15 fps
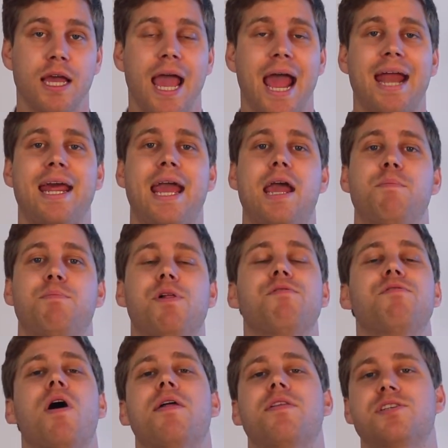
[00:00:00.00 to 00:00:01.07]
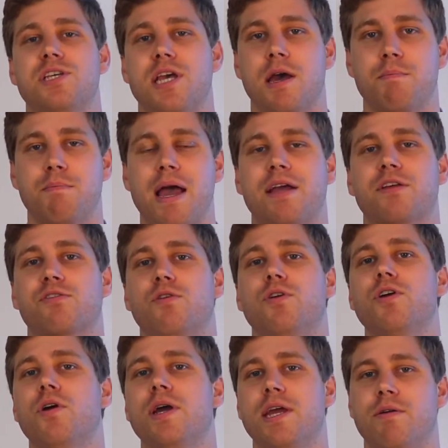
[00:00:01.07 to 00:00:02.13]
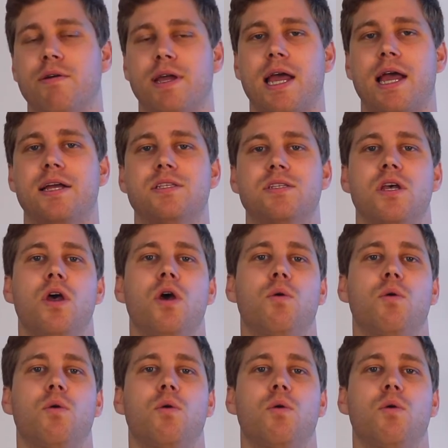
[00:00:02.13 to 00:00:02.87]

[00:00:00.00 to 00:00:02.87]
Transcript: and amplify the sound back through your hearing aids